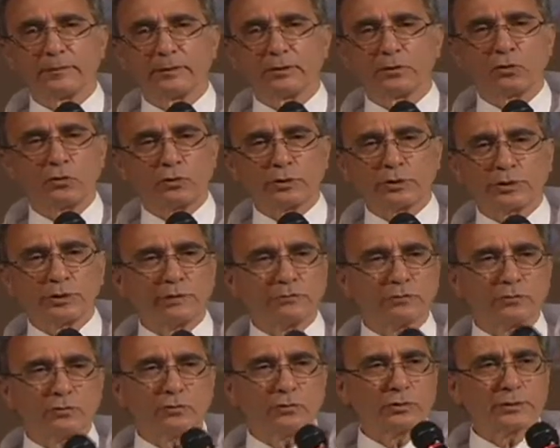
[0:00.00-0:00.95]
The Lord
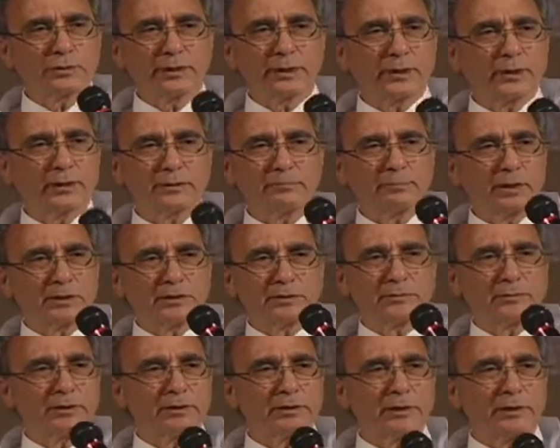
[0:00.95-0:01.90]
gives, the Lord takes. Blessed
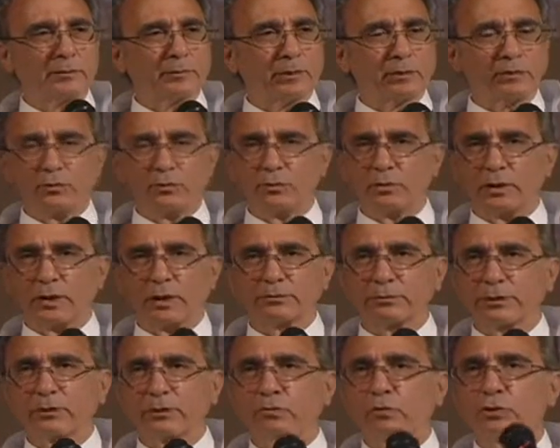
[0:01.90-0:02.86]
be the name of the Lord. I don't
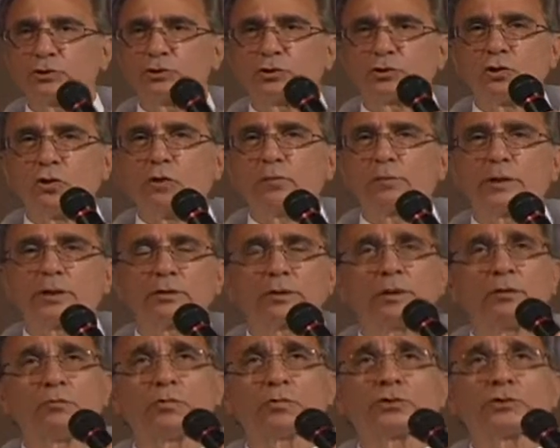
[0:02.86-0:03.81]
care what you call me. I don't
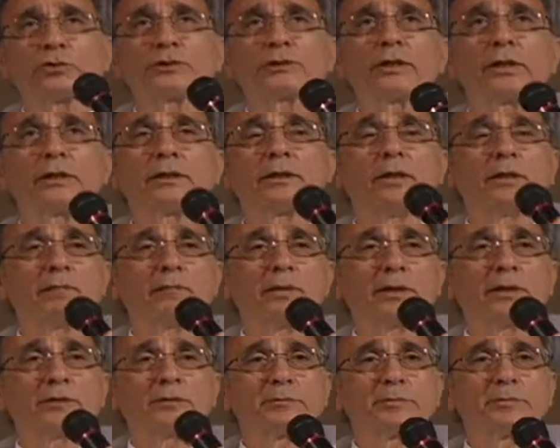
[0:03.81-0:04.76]
care what you say.
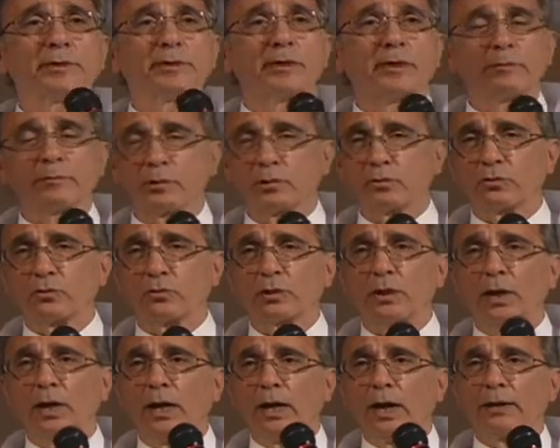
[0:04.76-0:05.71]
Blessed be the name of the Lord.
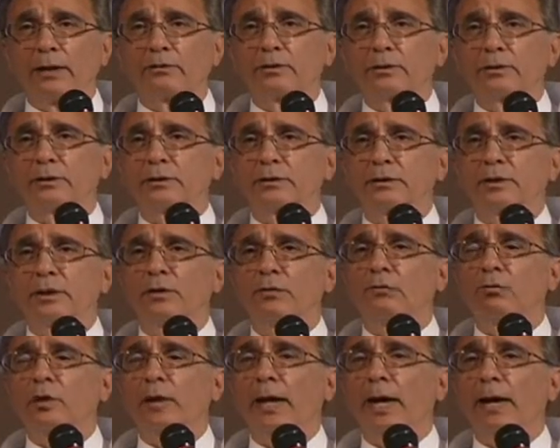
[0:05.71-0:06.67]
I don't care
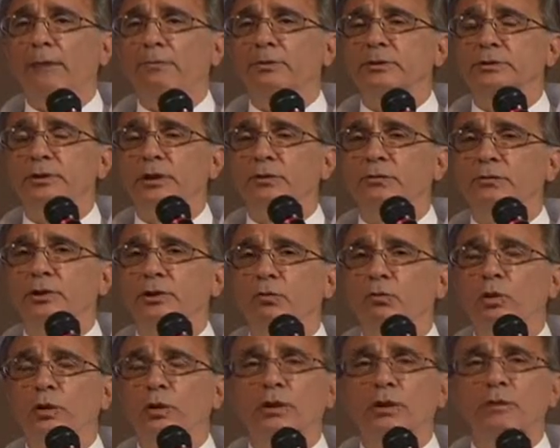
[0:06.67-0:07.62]
what happens. I don't care
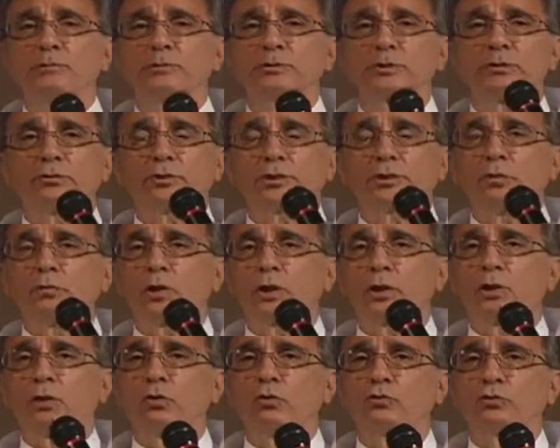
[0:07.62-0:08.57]
what comes. I don't care
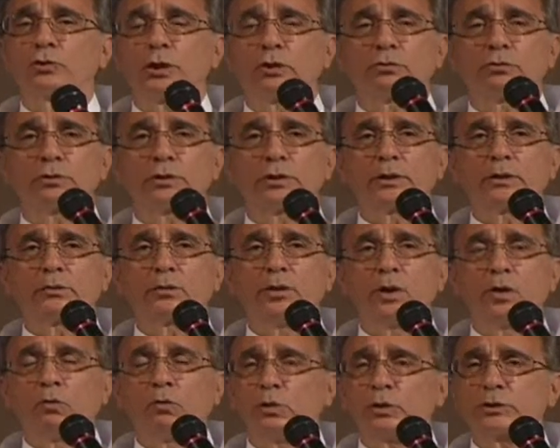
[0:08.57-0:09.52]
what goes. I don't care
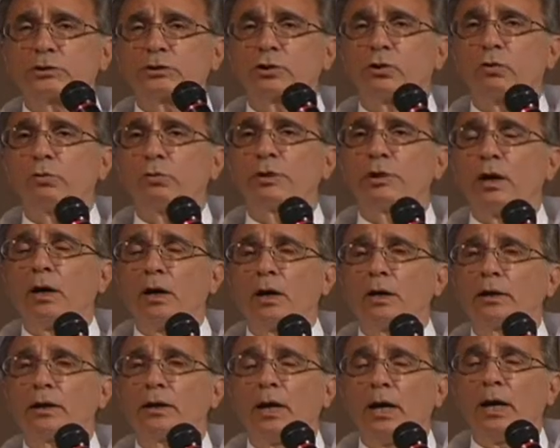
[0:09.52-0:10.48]
what's going
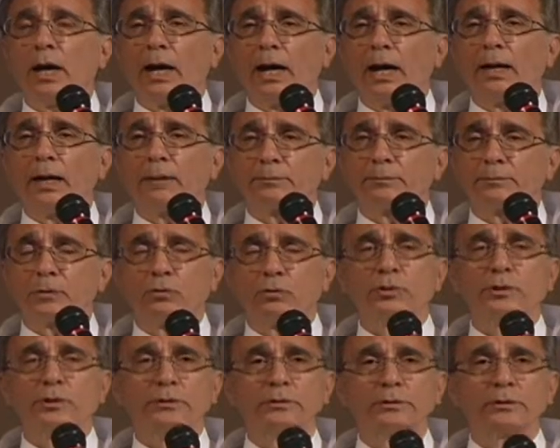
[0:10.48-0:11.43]
on. I'm
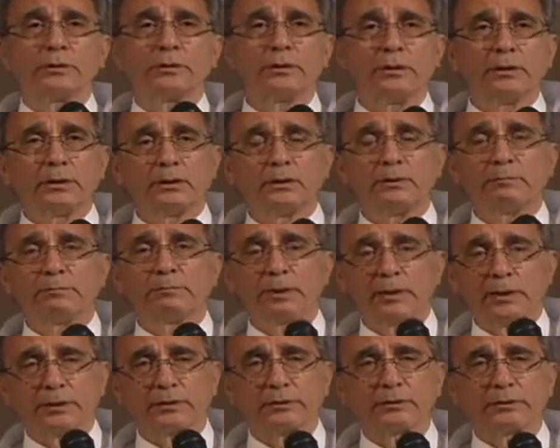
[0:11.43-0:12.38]
going to
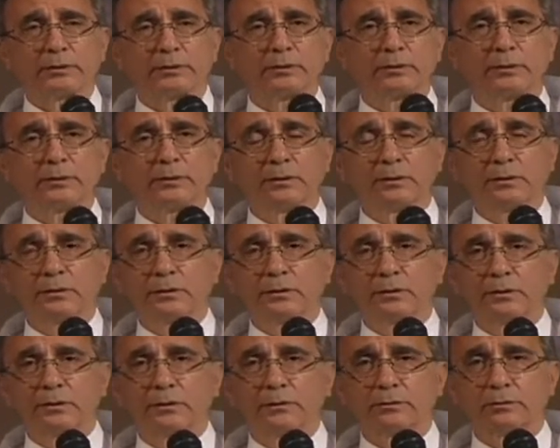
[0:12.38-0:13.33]
bless
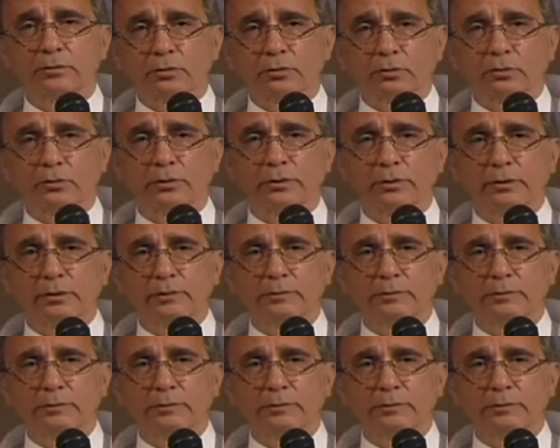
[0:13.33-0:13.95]
the Lord.